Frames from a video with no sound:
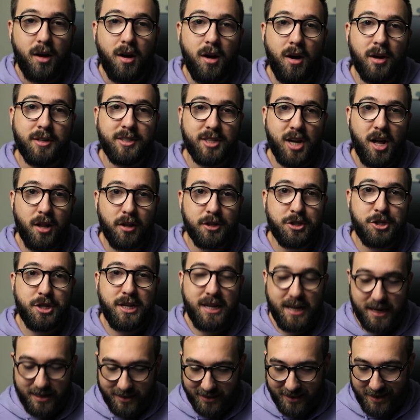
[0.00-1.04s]
Ontology
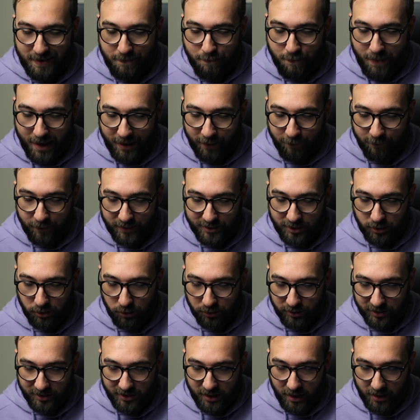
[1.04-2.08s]
is the
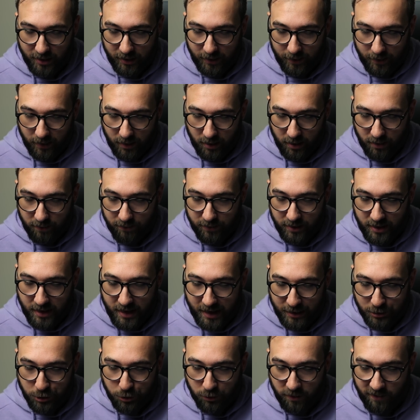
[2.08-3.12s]
metaphysical study of the
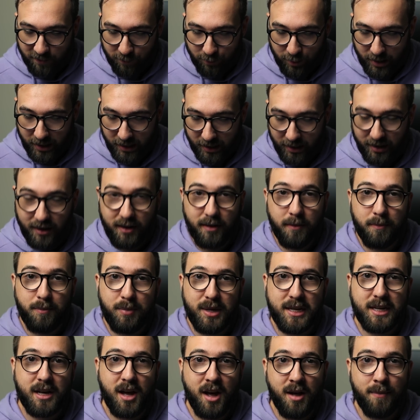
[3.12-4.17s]
nature of being,
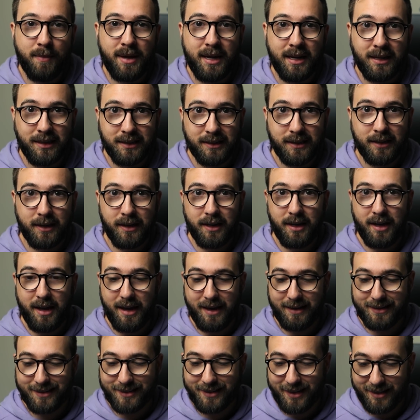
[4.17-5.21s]
becoming,
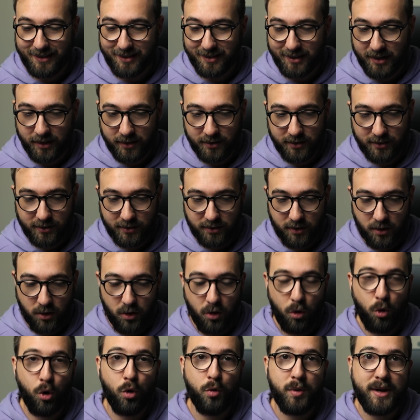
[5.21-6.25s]
existence,
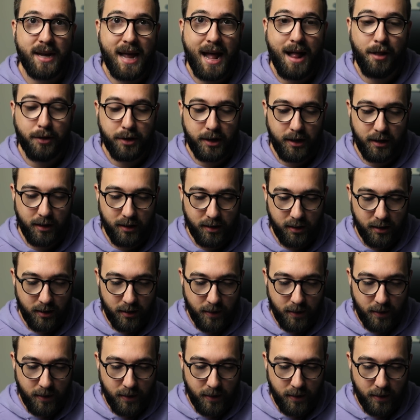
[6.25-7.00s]
or reality.